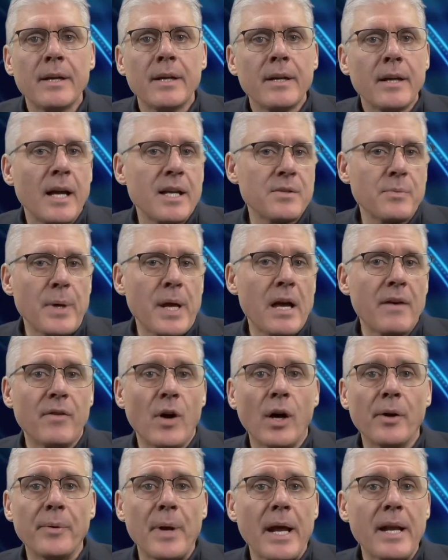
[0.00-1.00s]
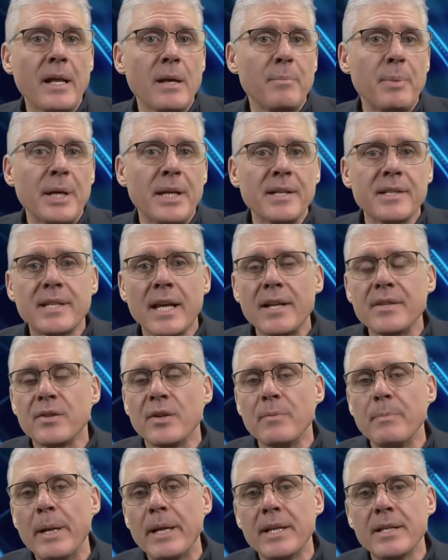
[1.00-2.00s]
as we have already been
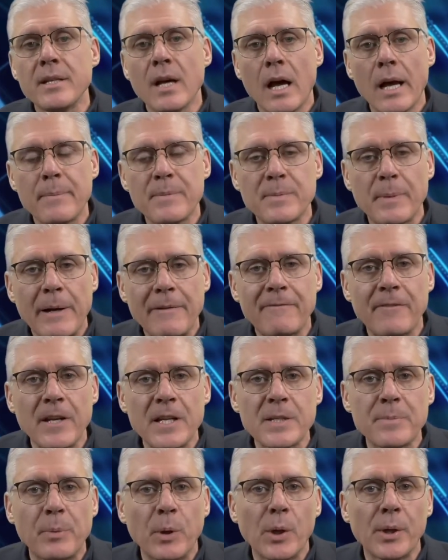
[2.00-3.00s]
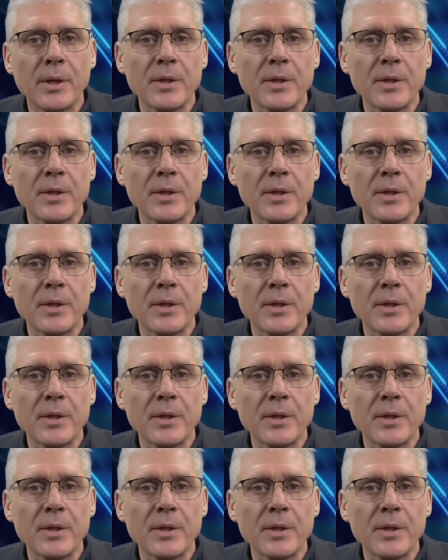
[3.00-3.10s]
censored many times by Facebook.